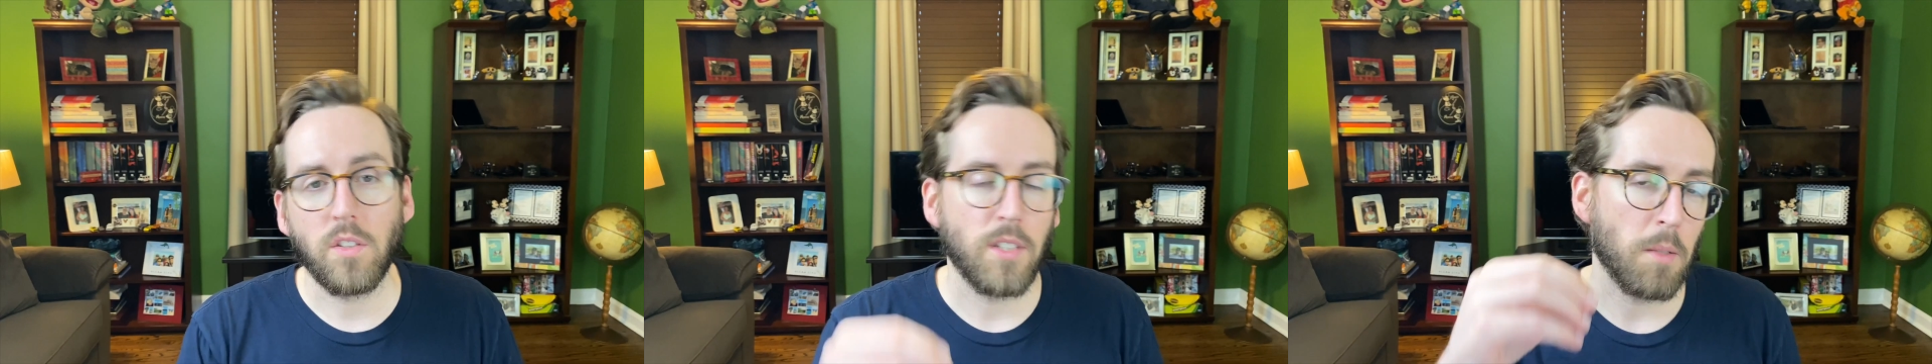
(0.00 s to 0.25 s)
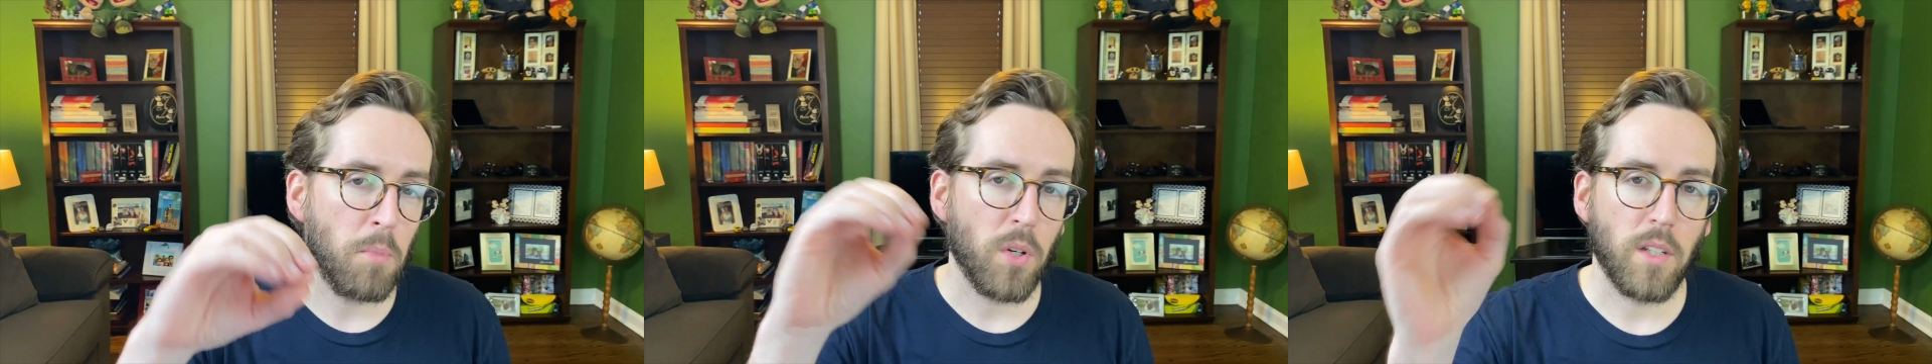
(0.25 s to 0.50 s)

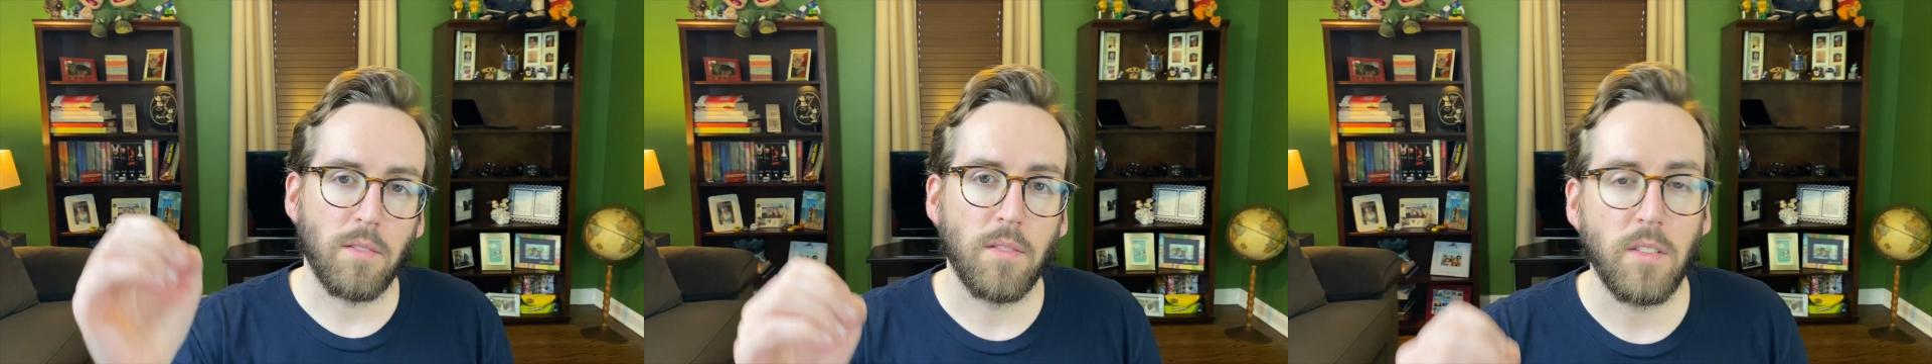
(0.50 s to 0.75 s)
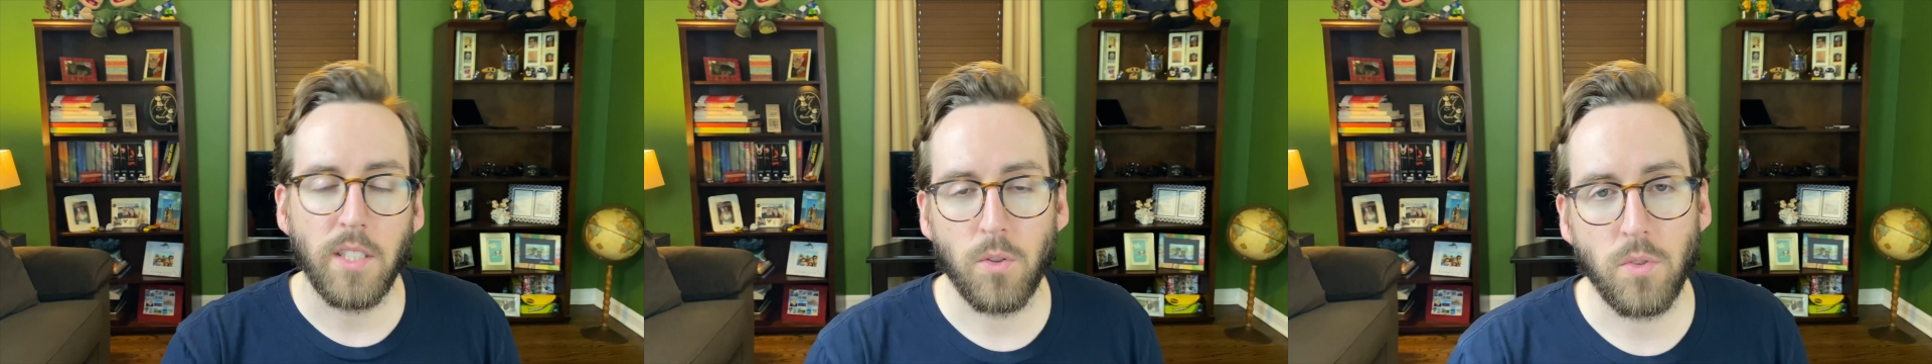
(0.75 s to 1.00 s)
like putting
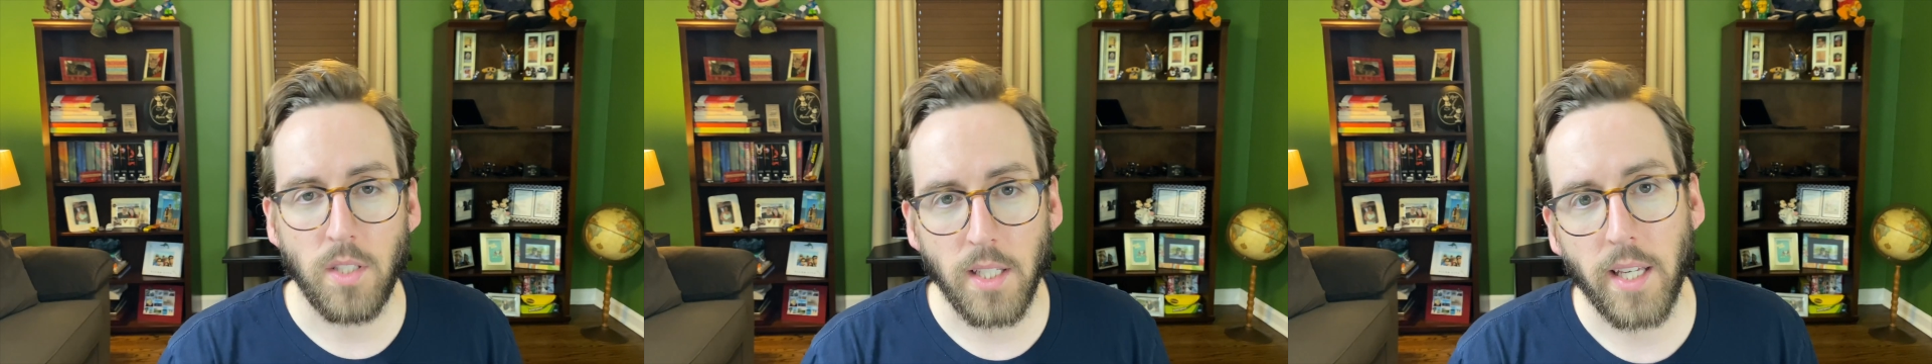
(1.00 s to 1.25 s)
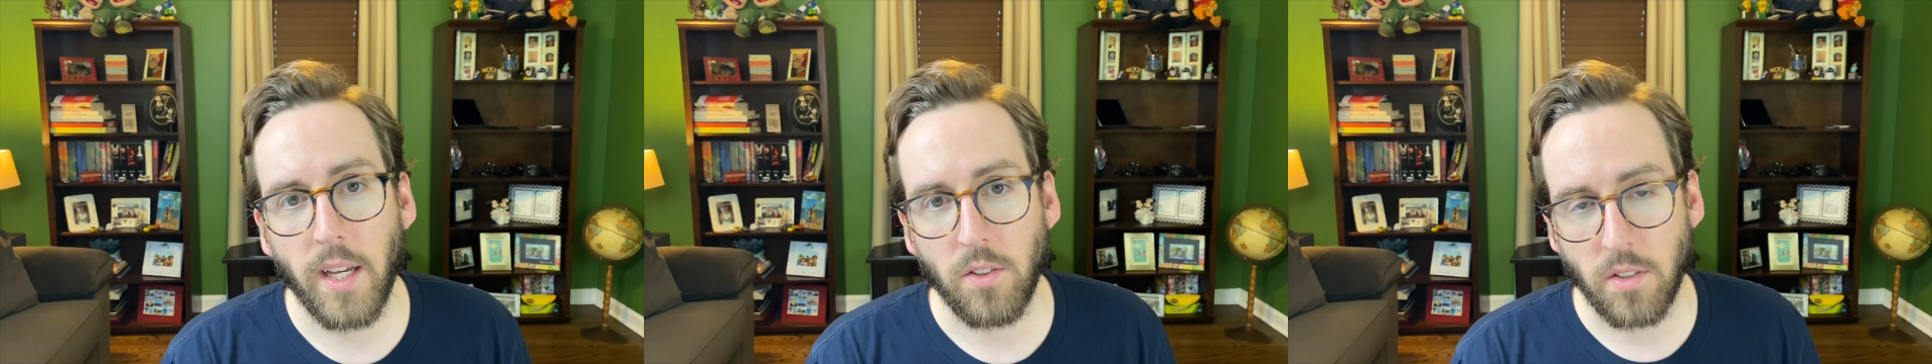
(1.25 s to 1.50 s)

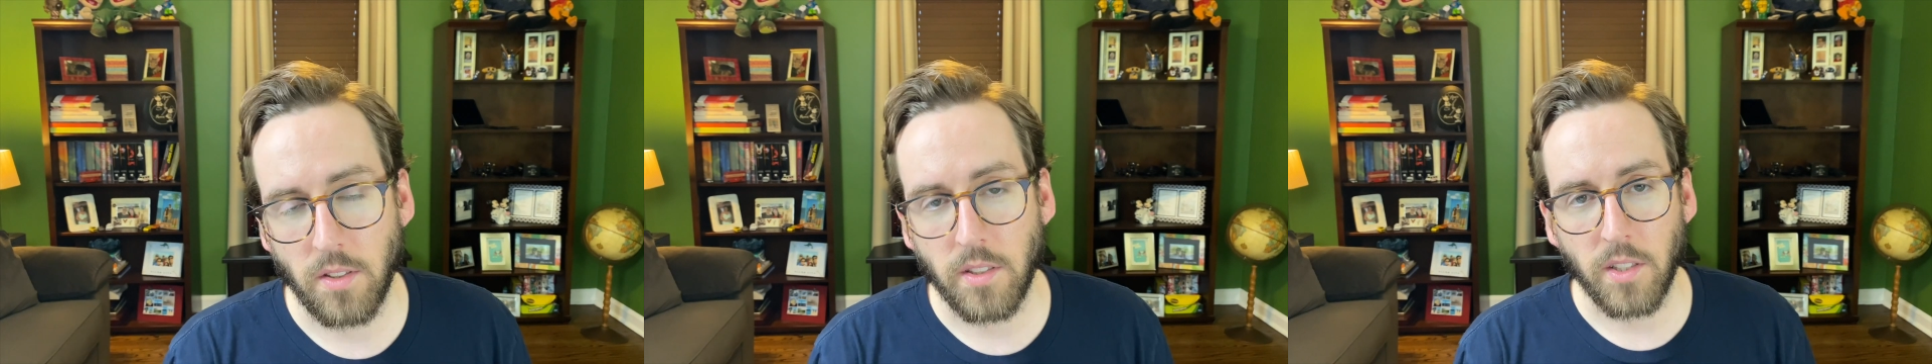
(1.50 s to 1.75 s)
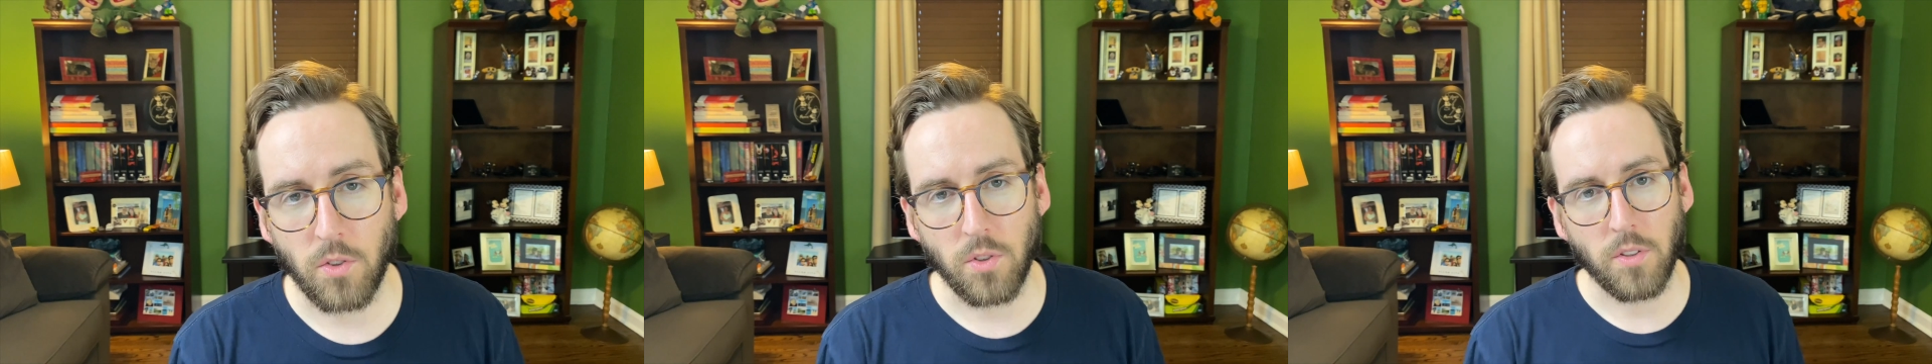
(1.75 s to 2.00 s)
decals and
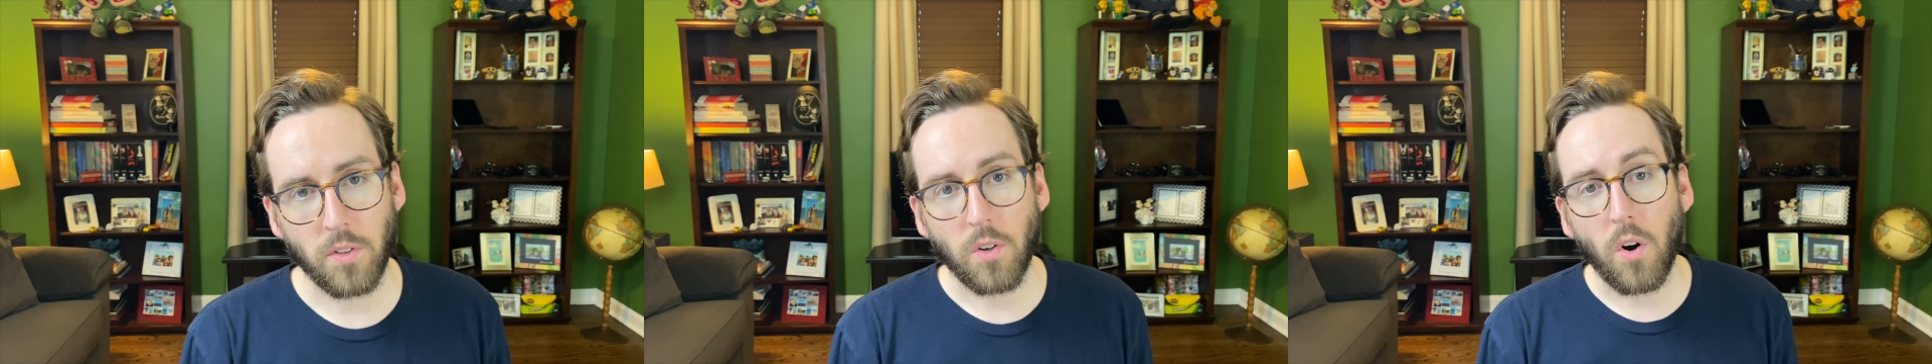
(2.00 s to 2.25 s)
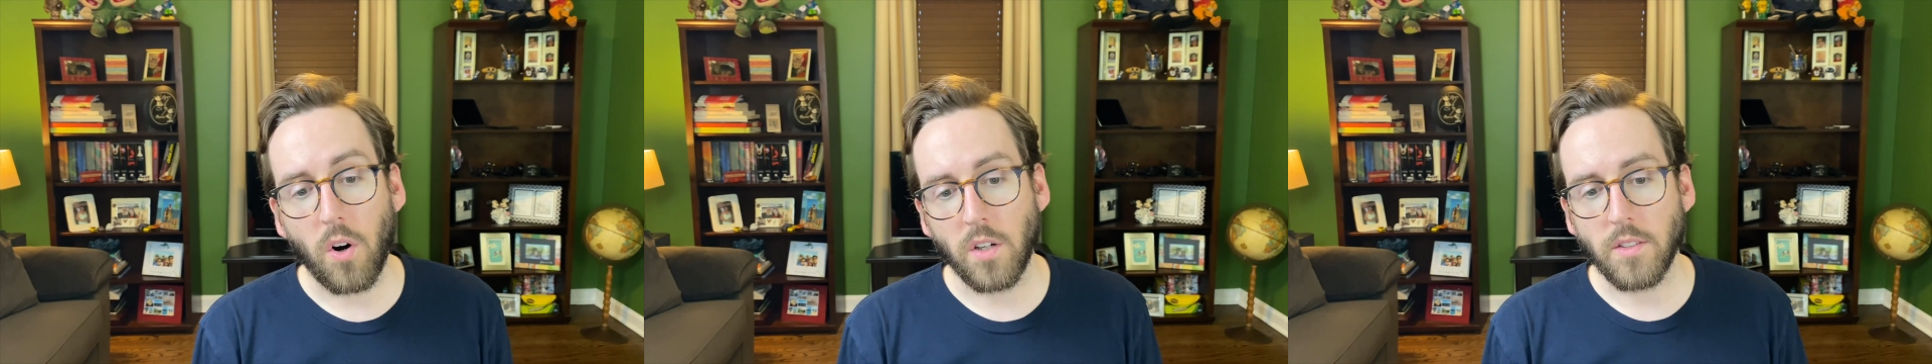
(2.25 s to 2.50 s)
stickers on their
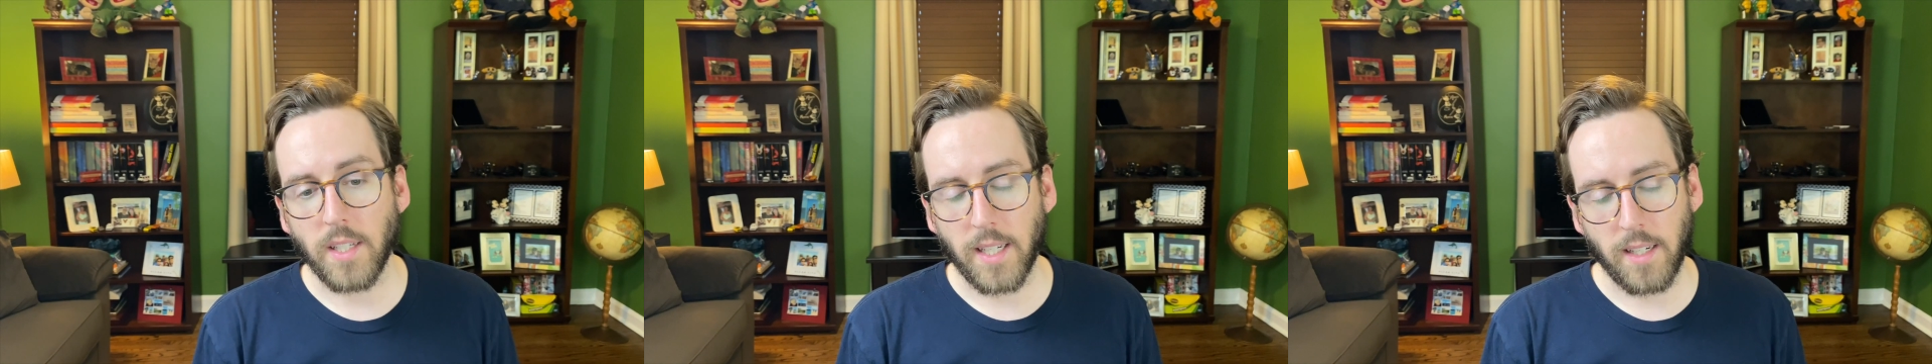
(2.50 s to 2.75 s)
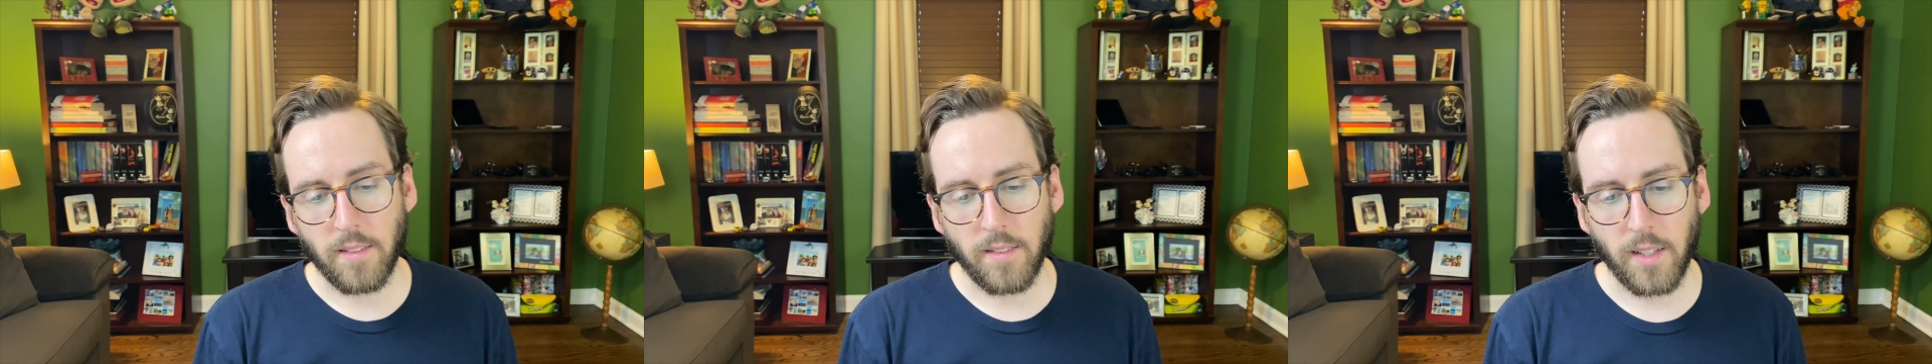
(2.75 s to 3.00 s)
cars, that
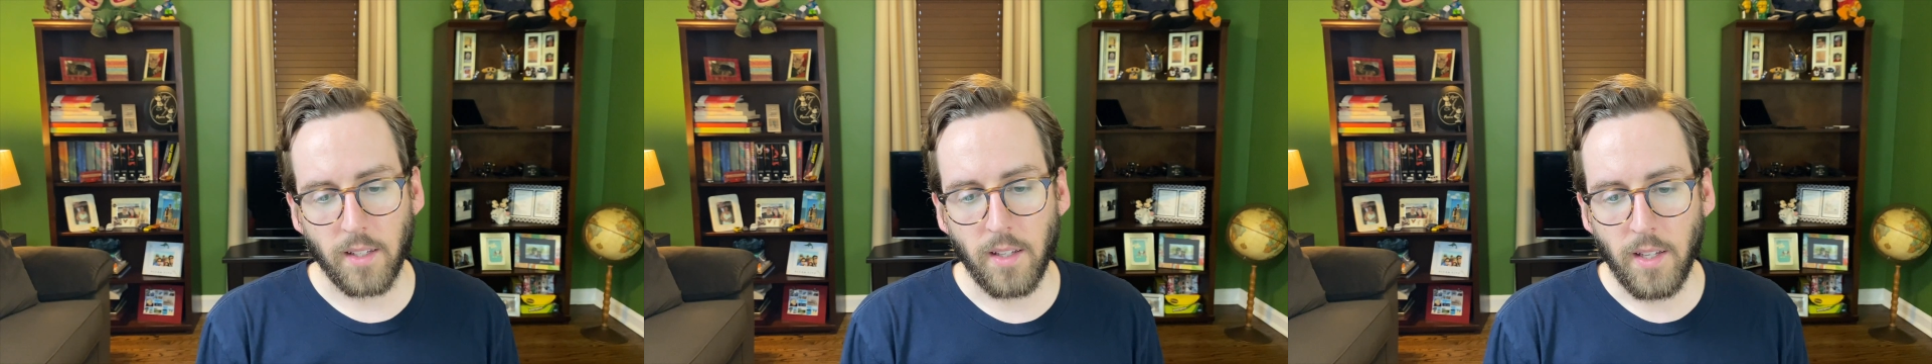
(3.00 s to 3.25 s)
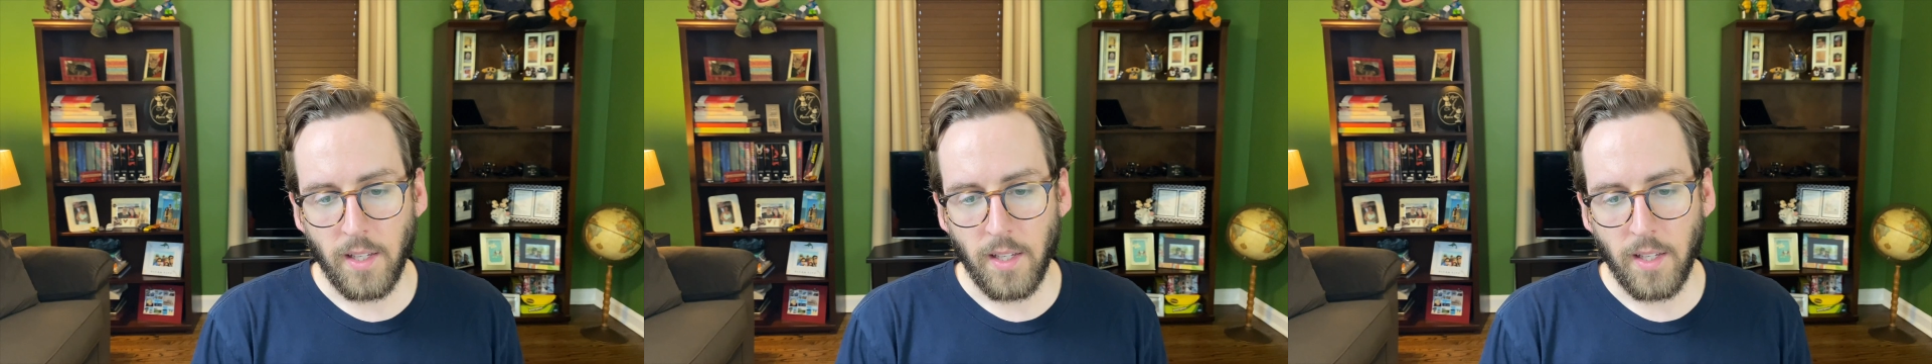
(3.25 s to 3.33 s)
kind of thing.